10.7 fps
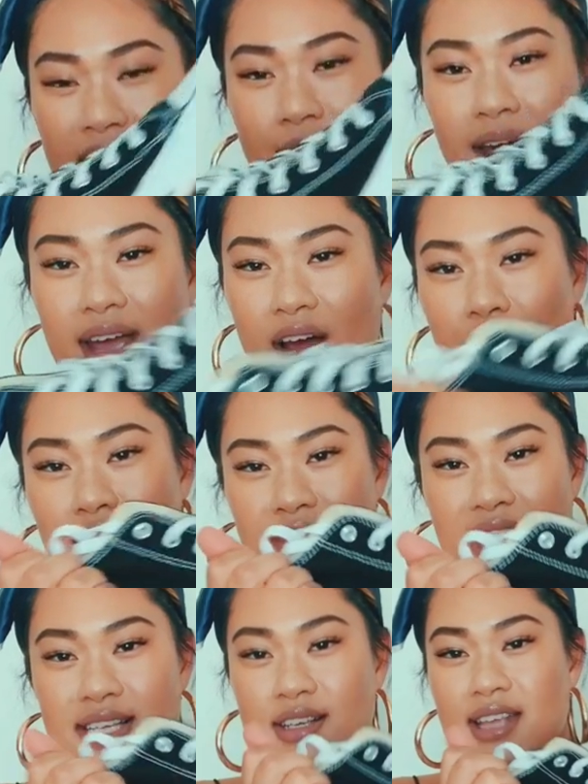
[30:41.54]
anyway I got
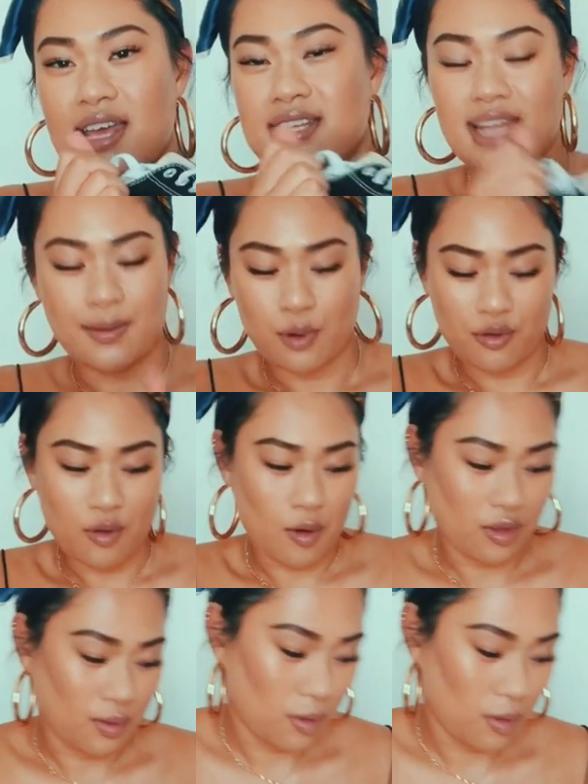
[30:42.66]
these because they're a staple for the